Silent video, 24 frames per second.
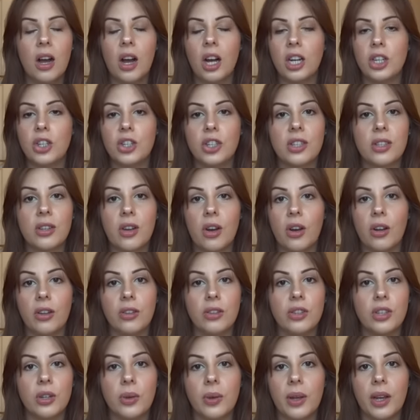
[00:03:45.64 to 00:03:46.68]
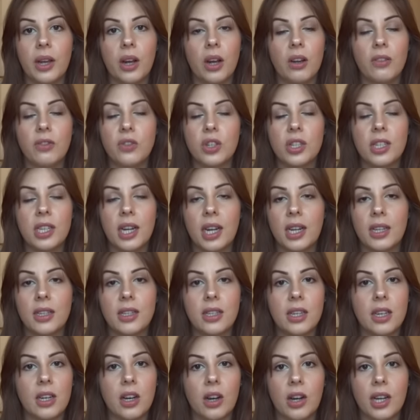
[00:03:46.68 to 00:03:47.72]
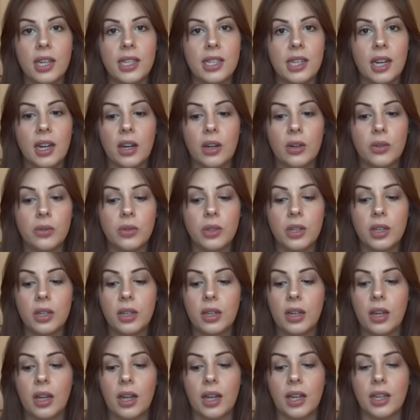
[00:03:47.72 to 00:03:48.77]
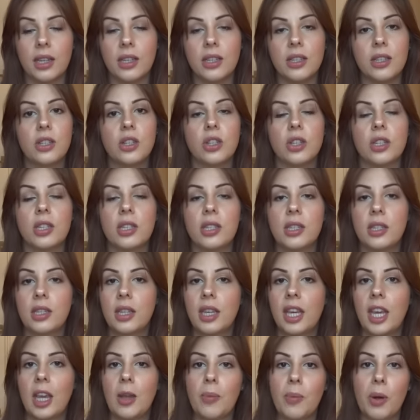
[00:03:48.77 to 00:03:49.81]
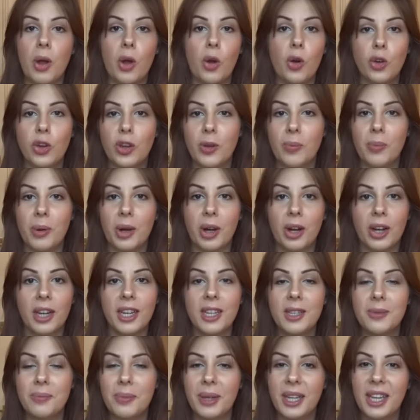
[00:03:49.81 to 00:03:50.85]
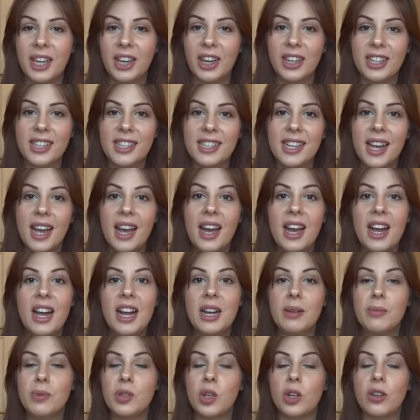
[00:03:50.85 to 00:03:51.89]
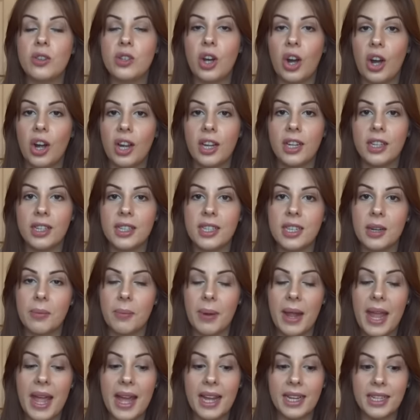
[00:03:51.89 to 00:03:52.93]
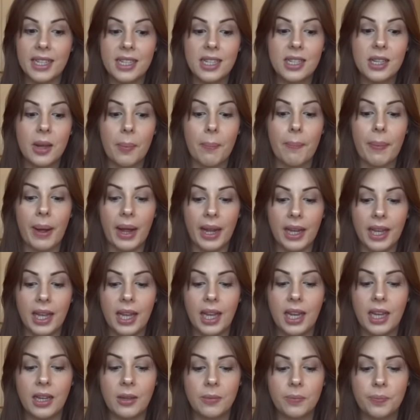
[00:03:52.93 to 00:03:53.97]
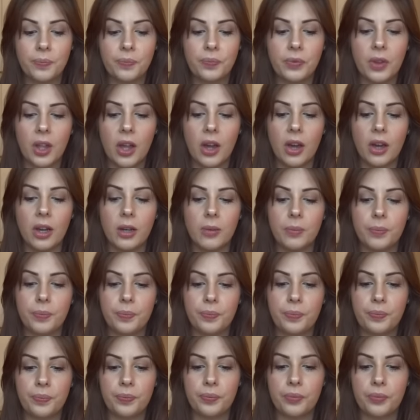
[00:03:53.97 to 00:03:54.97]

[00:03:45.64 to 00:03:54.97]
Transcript: I just can't do it. I've just had to lie down and just keep her occupied because I'm so tired and my head's banging. Um,